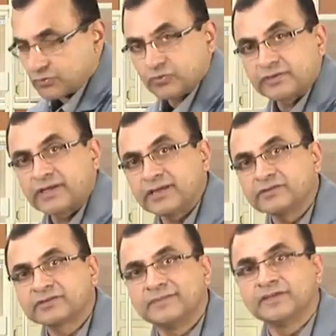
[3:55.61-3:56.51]
To tell you
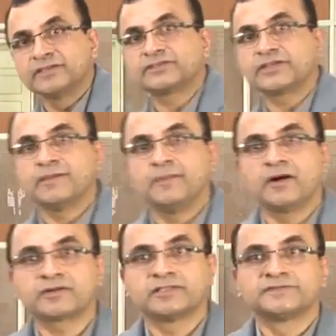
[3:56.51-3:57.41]
some history
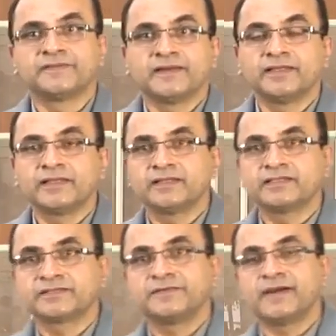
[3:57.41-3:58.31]
about this
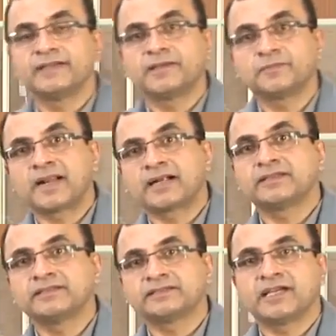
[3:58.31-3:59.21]
filing
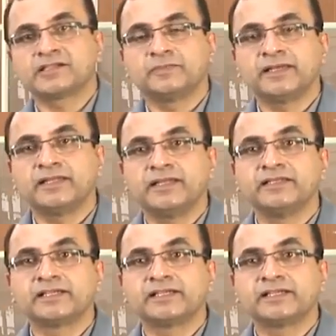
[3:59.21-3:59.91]
practice has been in